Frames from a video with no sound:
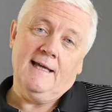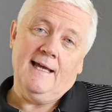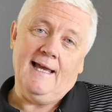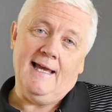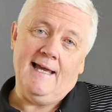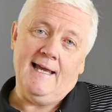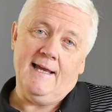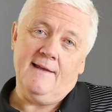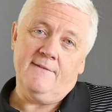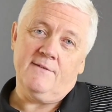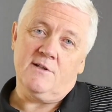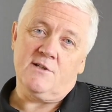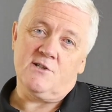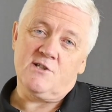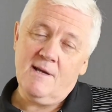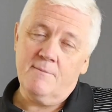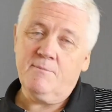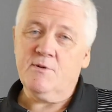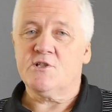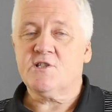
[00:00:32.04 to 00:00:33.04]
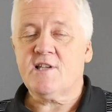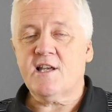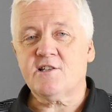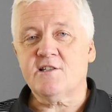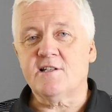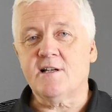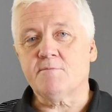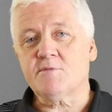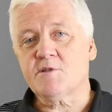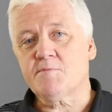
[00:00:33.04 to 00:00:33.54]
And the champion
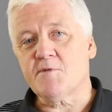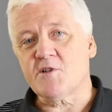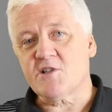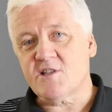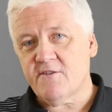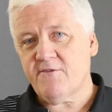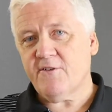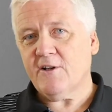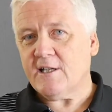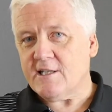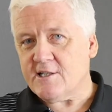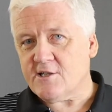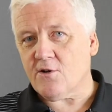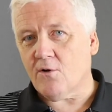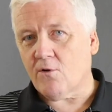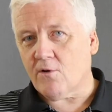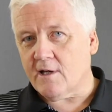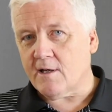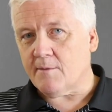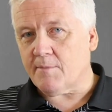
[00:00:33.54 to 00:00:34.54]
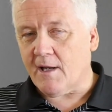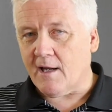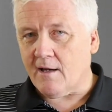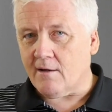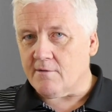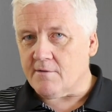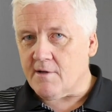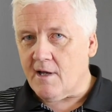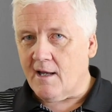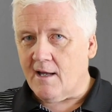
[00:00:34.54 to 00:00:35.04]
session I'm specifically talking
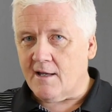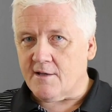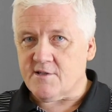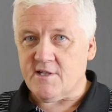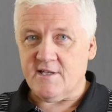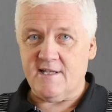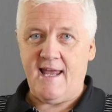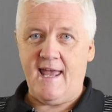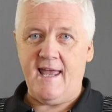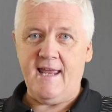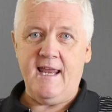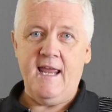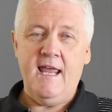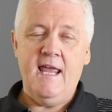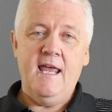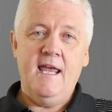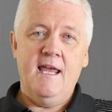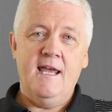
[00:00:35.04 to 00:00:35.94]
about today